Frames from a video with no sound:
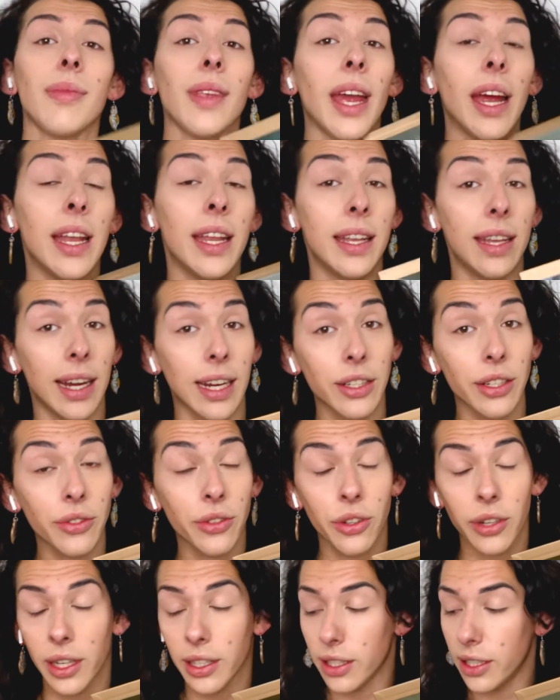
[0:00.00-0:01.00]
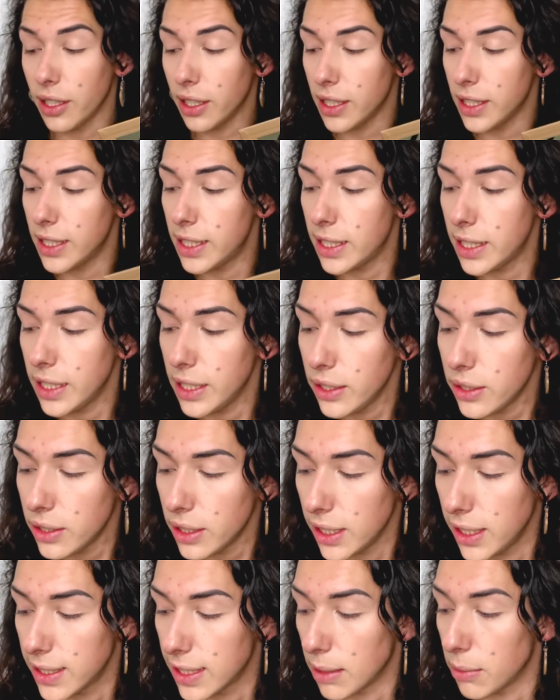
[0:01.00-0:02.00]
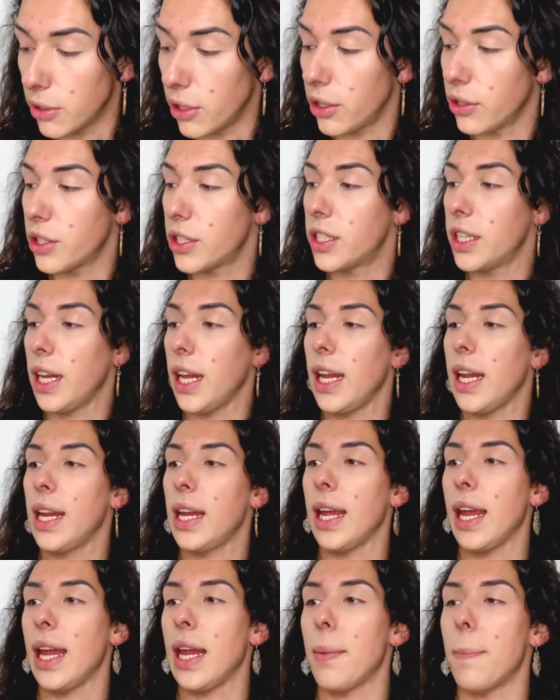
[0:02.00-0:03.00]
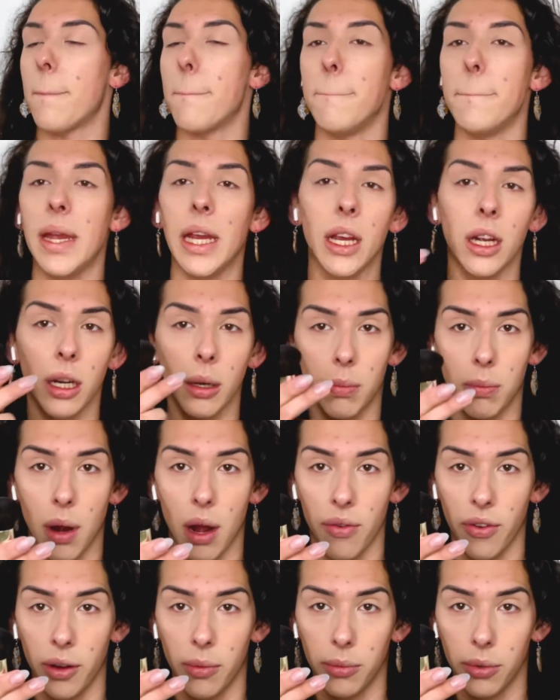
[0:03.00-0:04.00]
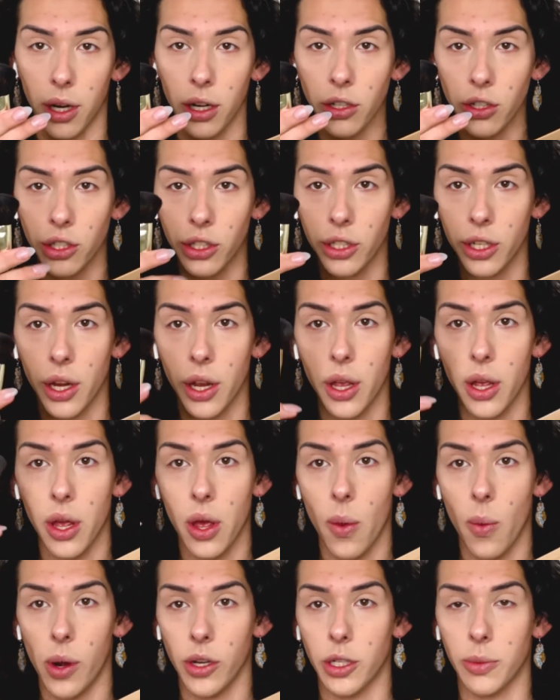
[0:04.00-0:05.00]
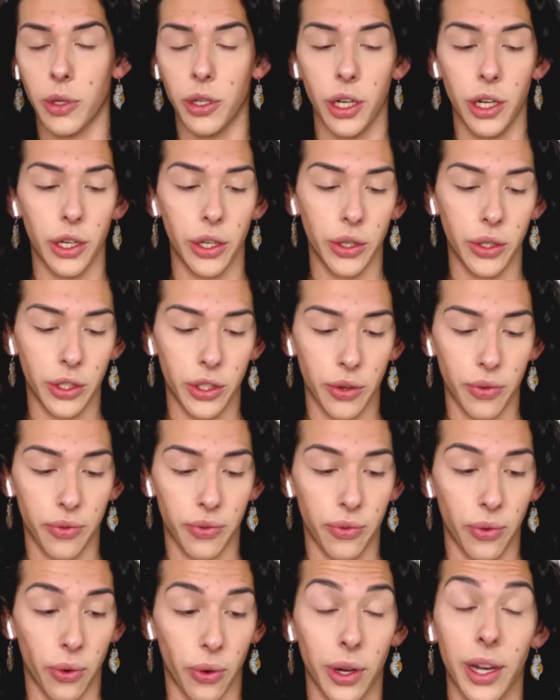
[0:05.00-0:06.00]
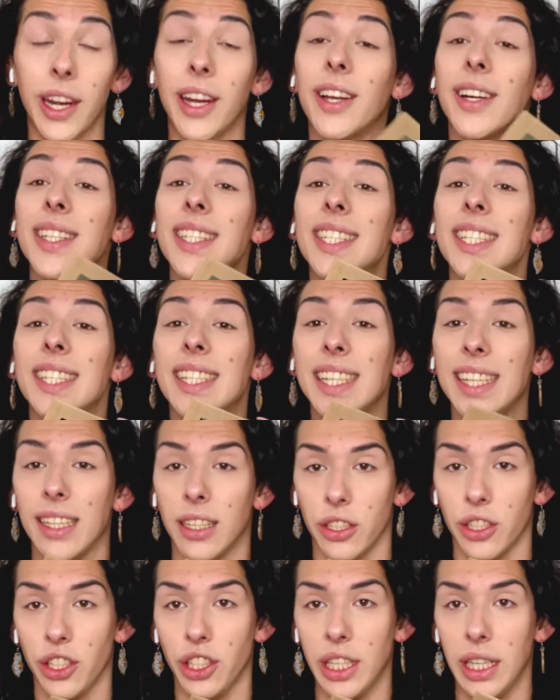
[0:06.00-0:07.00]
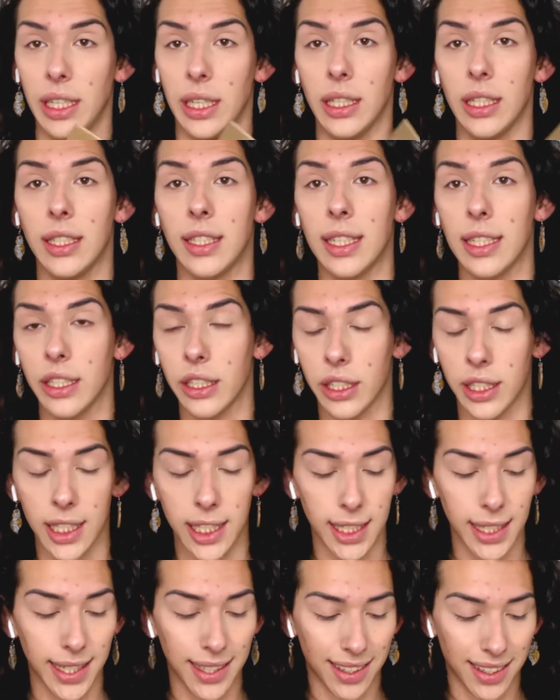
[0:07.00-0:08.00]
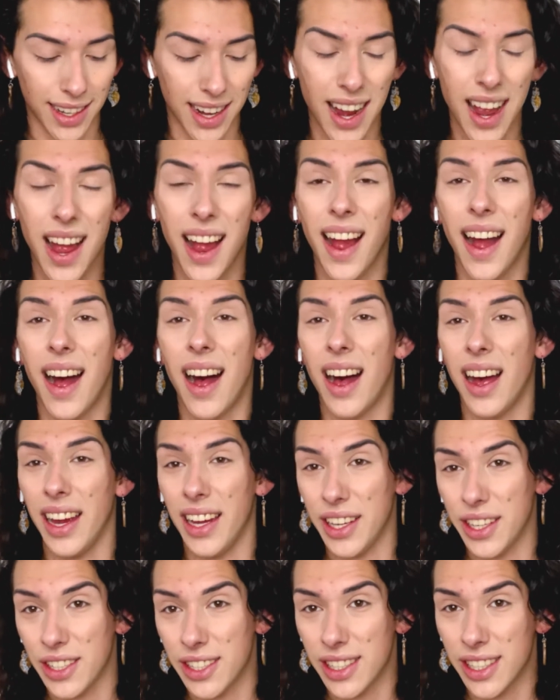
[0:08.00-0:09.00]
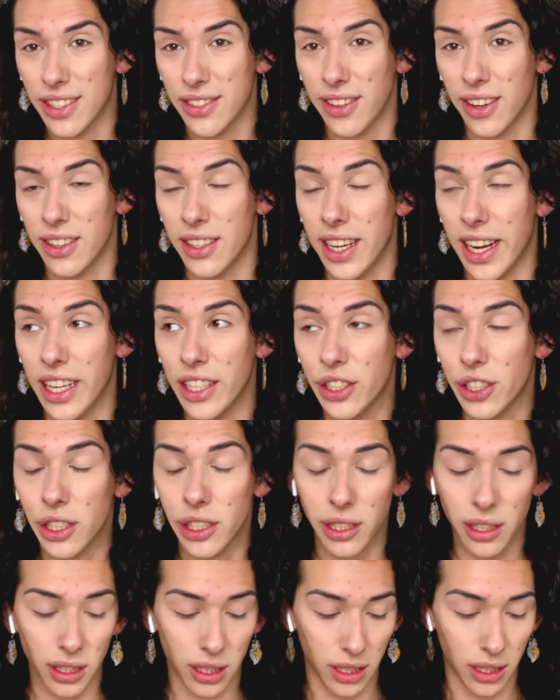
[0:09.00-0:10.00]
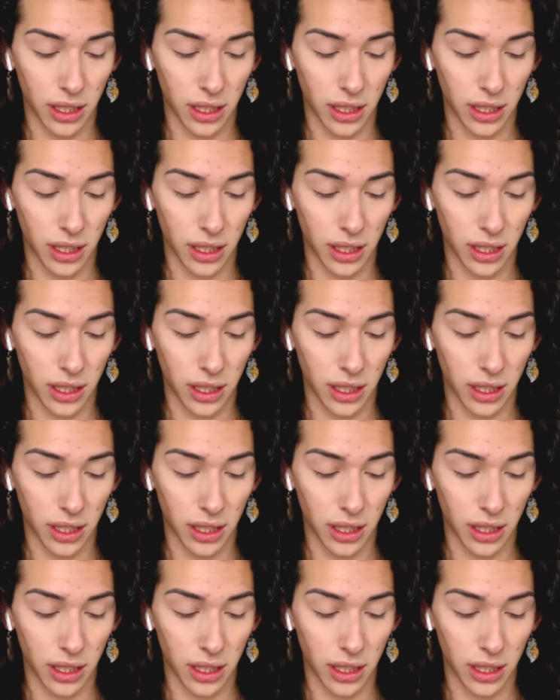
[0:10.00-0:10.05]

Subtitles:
Next of Correct and Conceal is I'm going to take a bigger buffing brush, which I'm going to use for the concealer shade. Now it says concealer. I use this foundation